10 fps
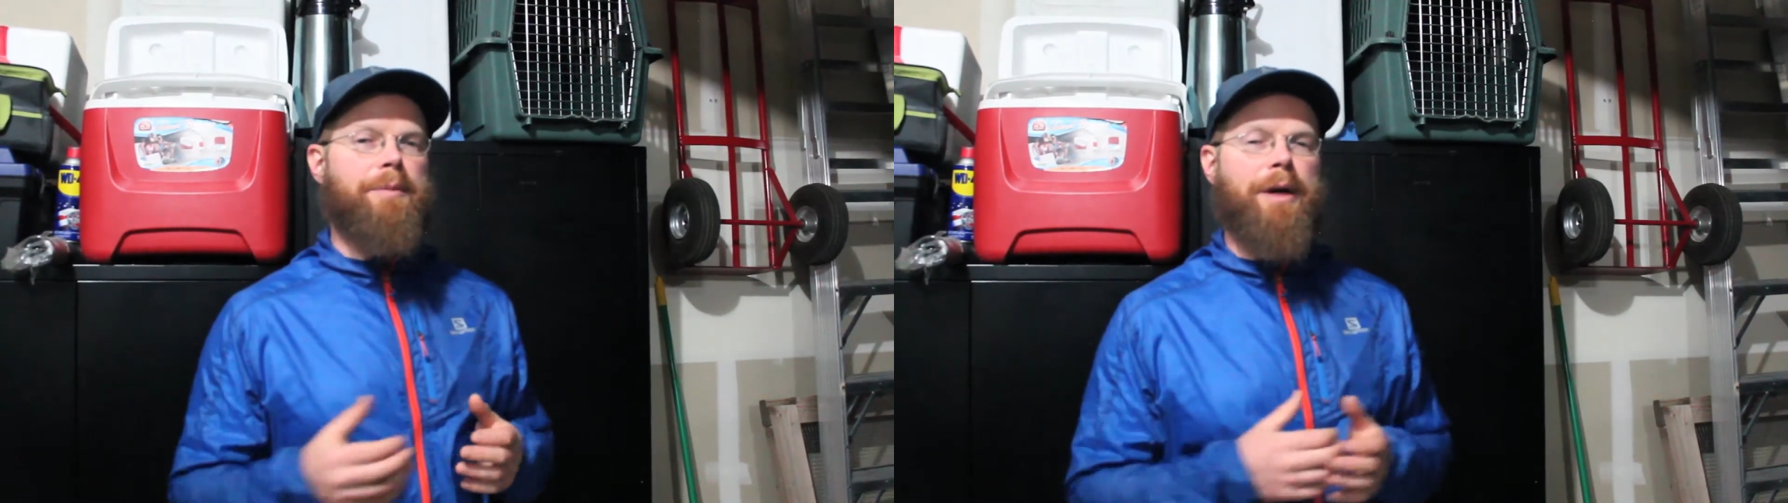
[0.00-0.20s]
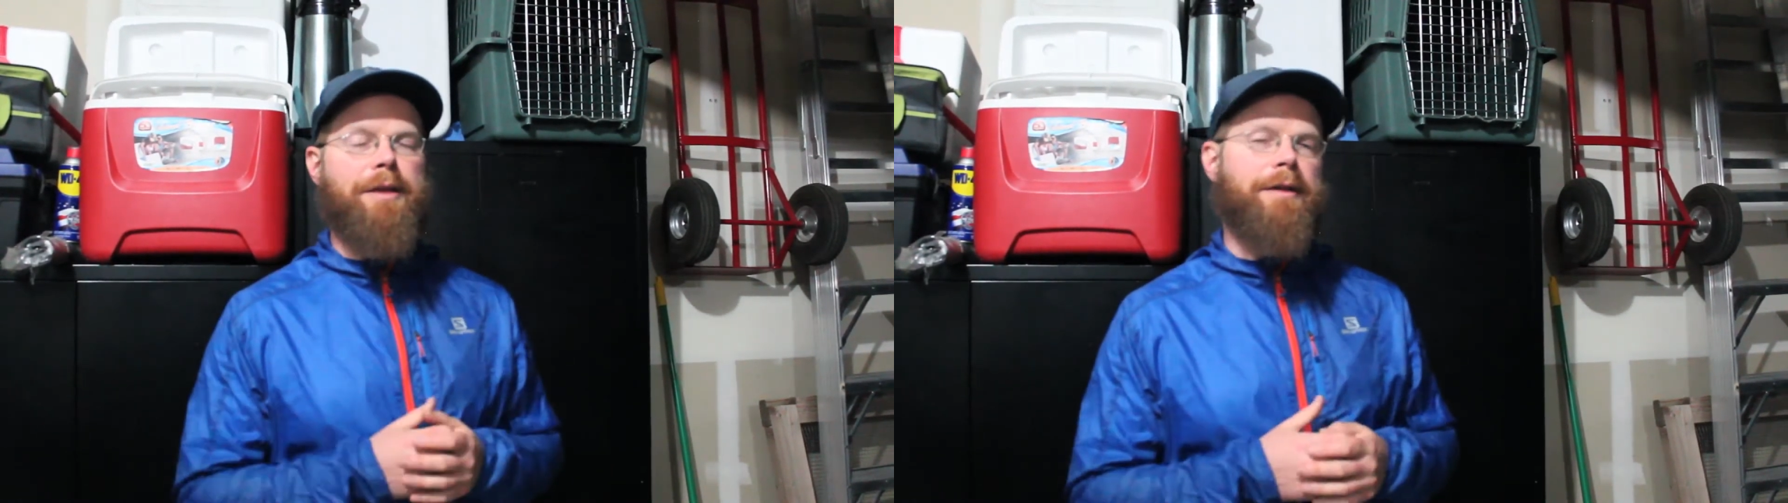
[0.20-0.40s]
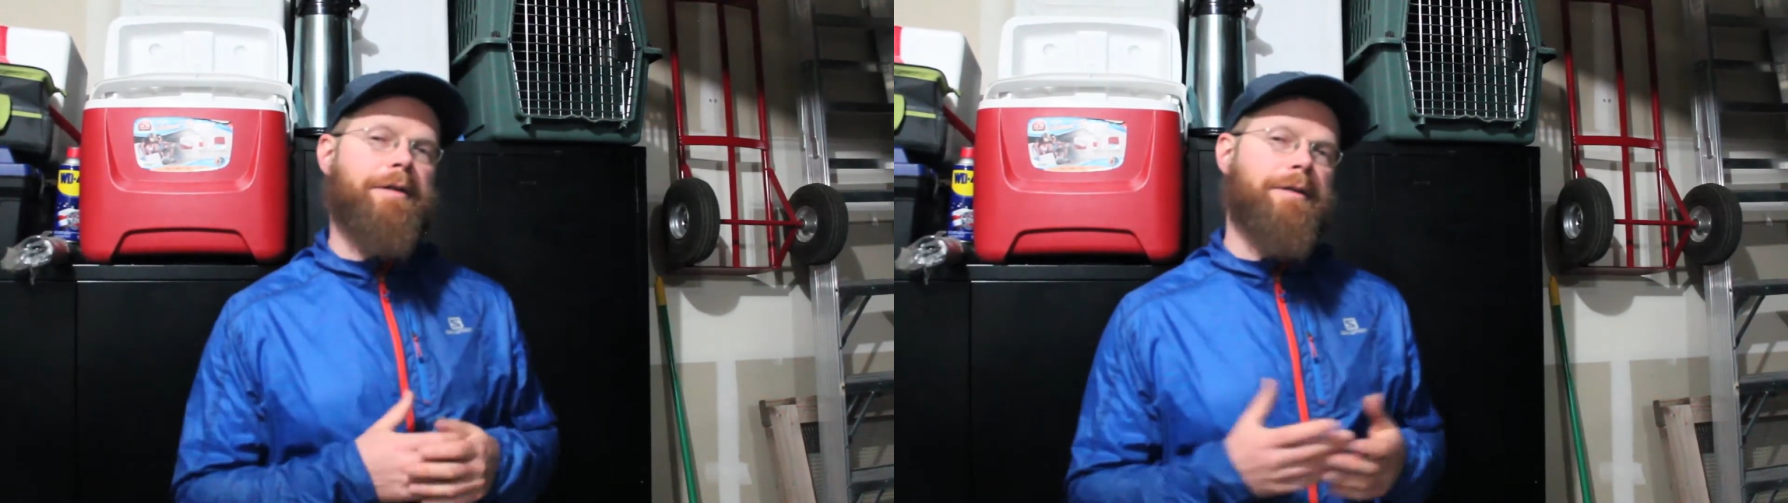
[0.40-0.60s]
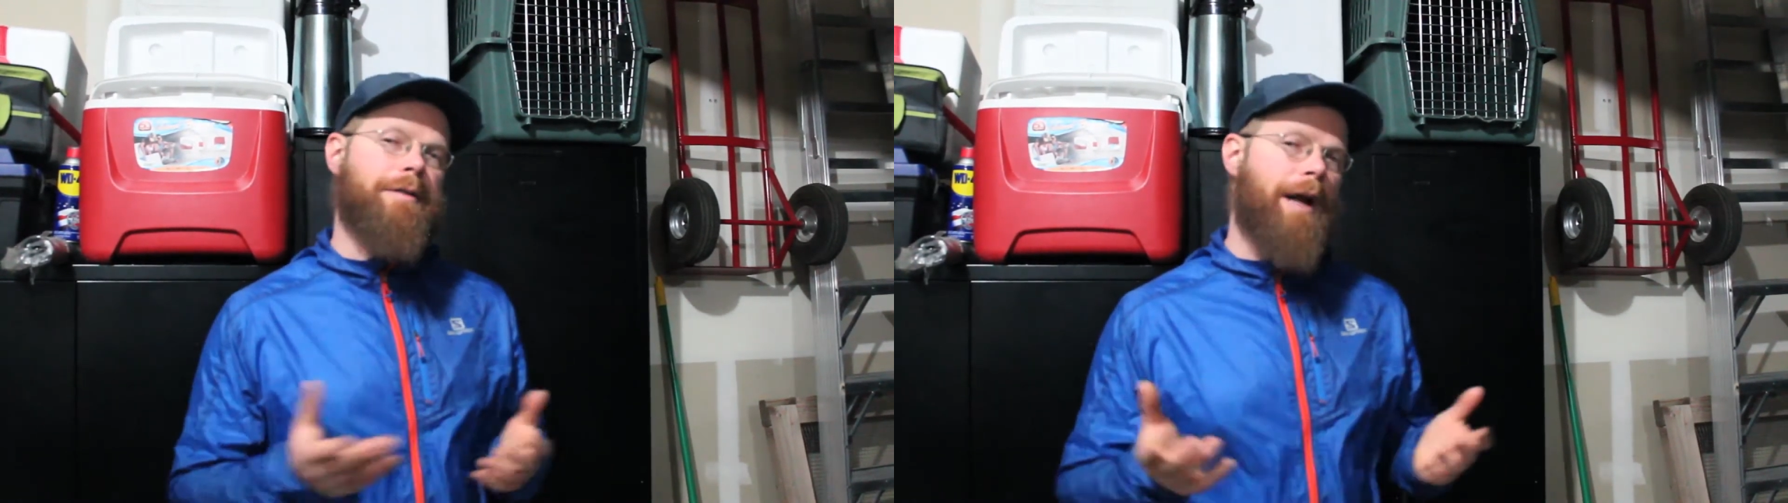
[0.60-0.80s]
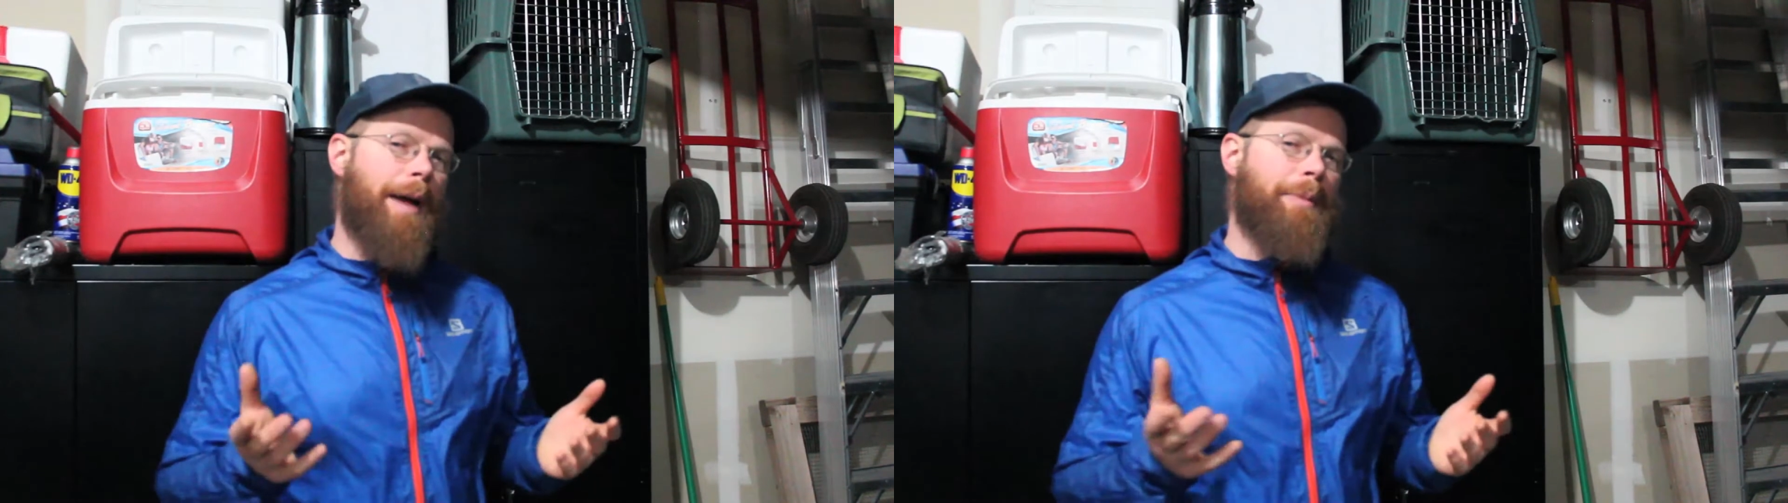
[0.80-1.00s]
but there
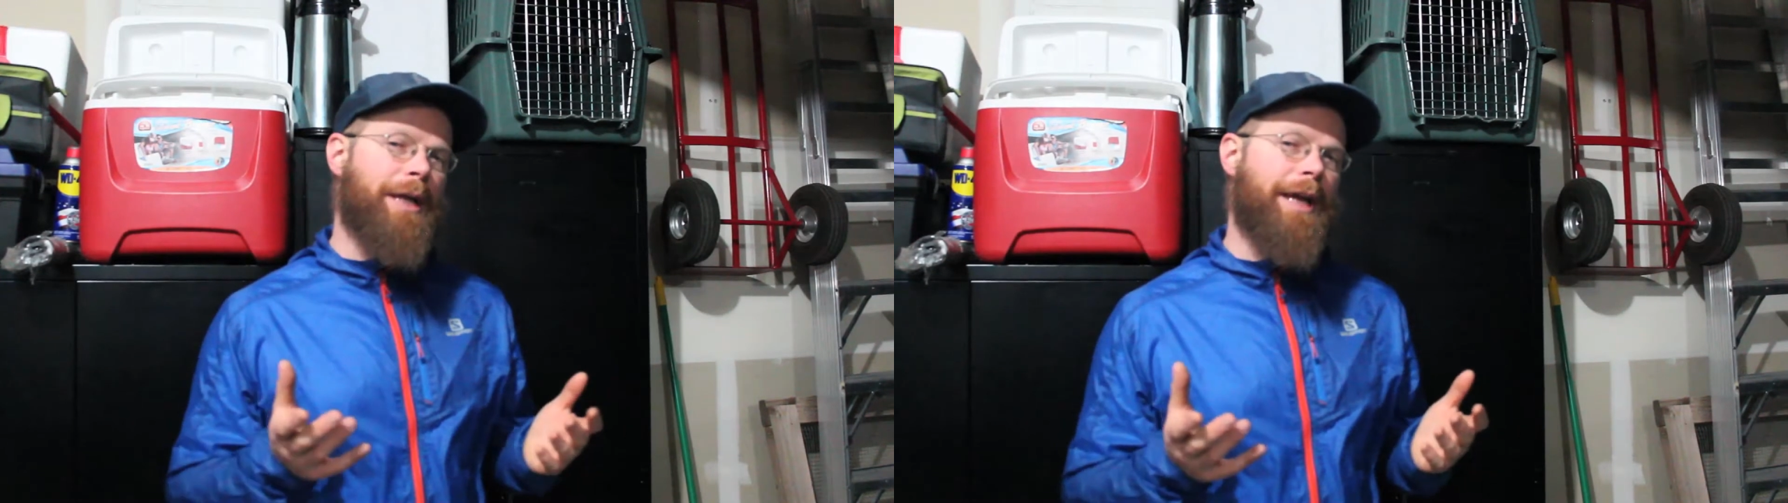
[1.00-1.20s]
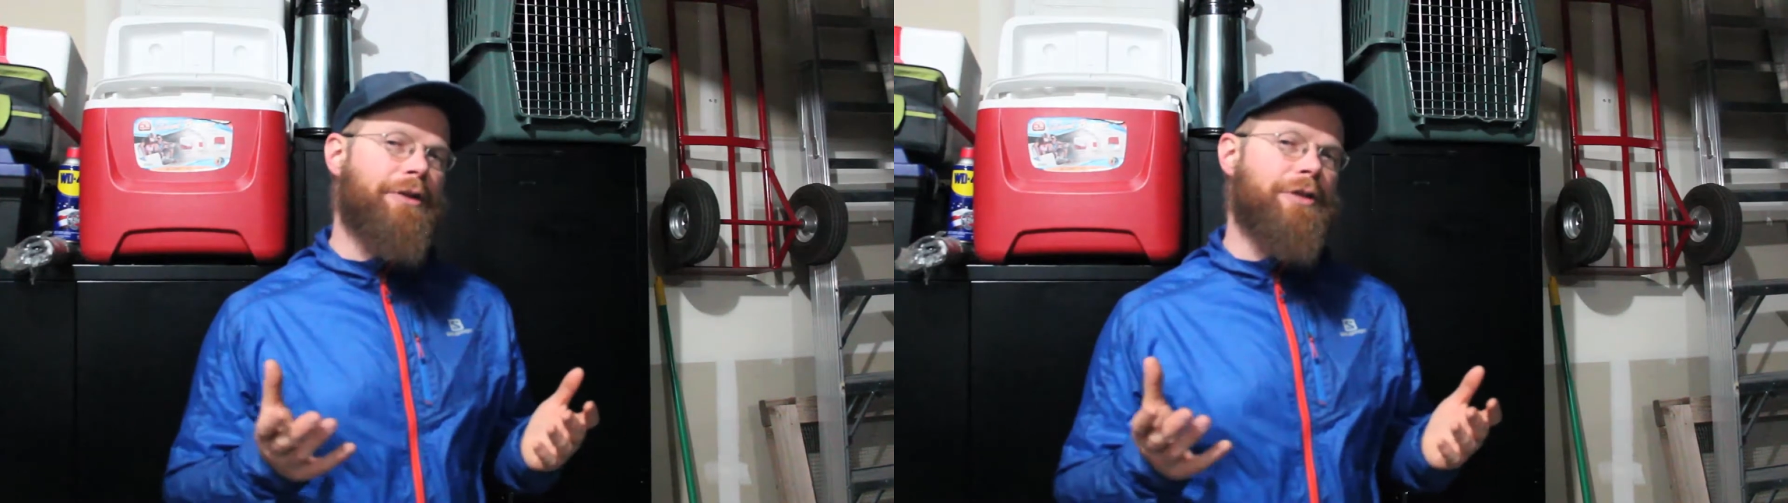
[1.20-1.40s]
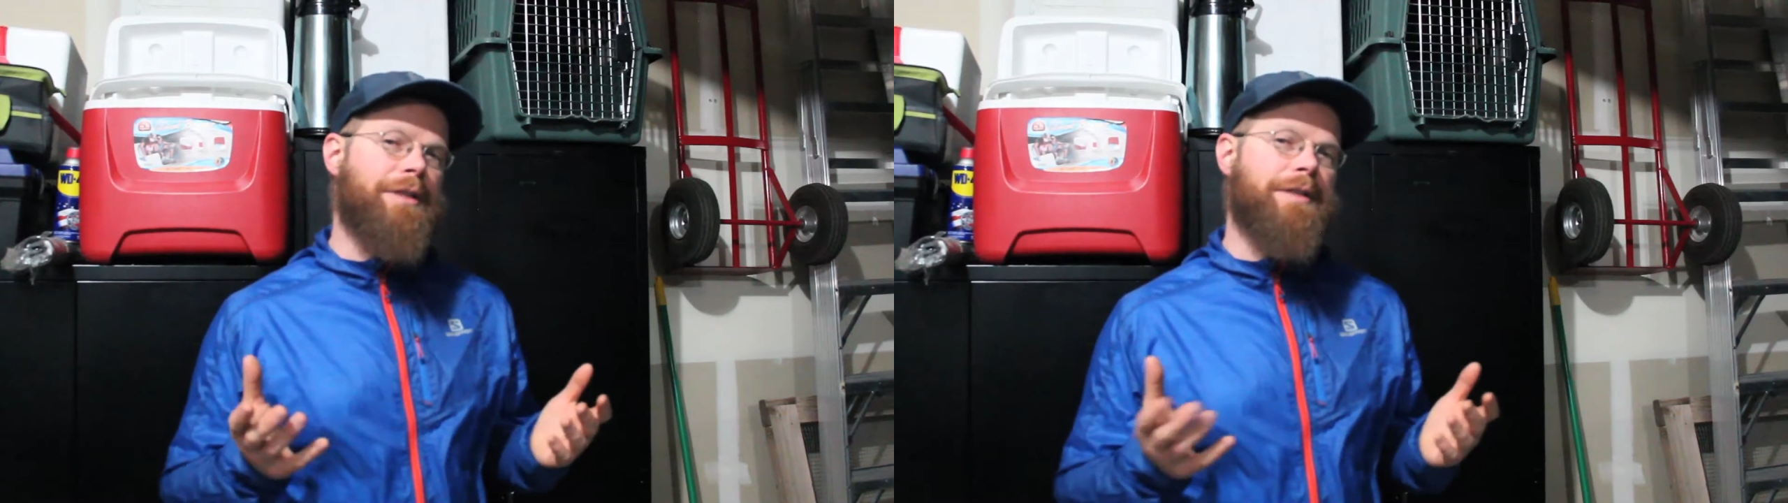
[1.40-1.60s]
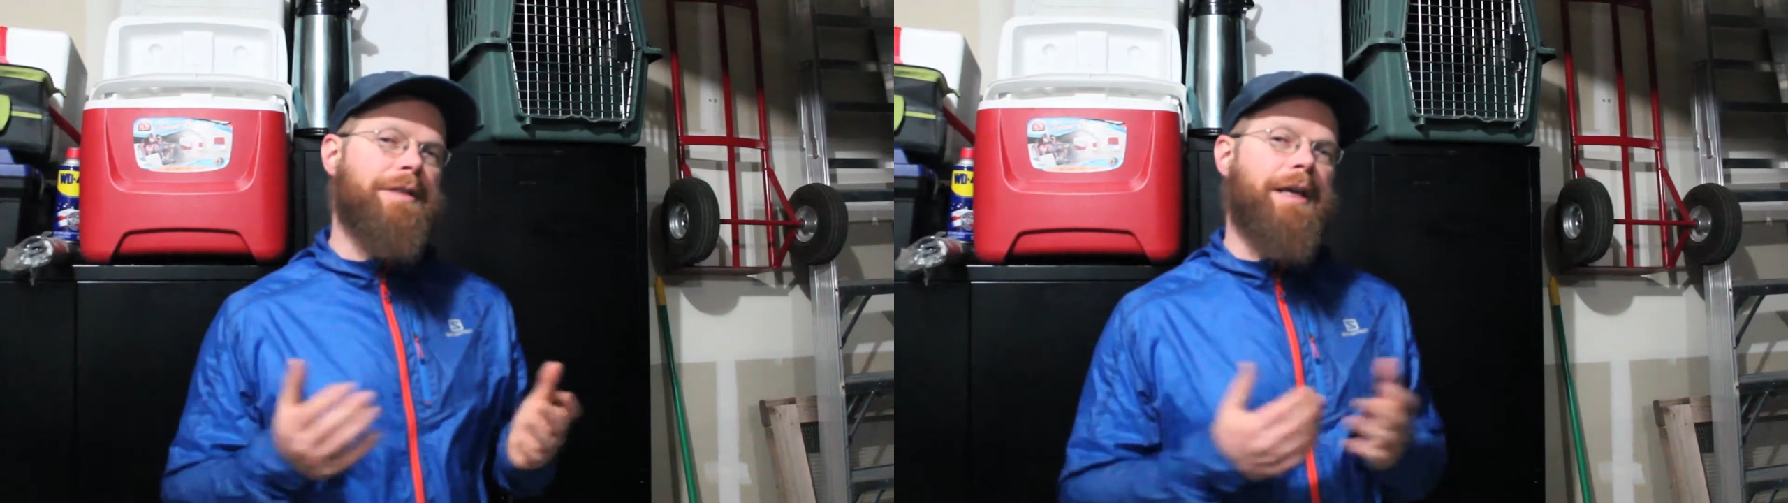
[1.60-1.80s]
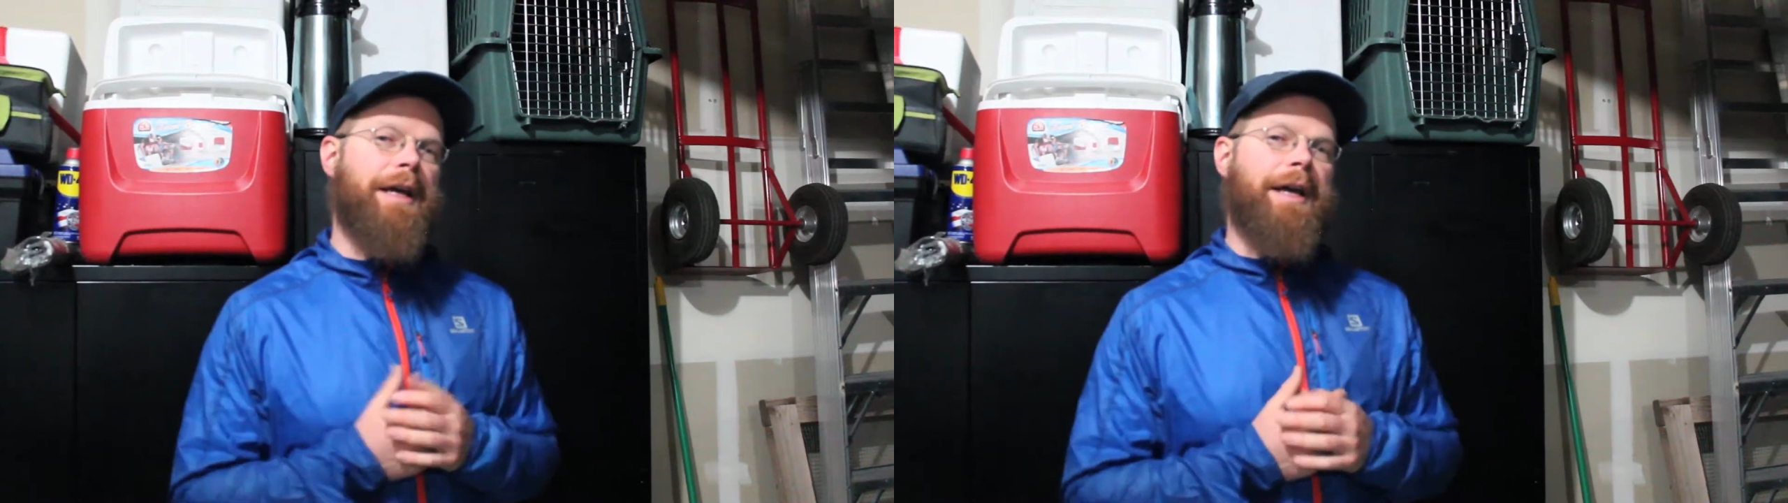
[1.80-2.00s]
are applications